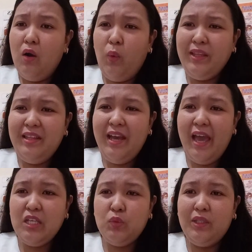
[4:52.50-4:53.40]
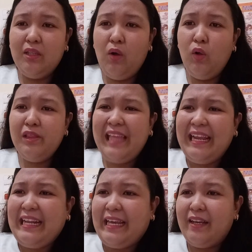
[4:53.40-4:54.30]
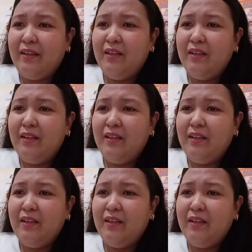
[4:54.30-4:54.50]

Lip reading: what the heck is with that old lady?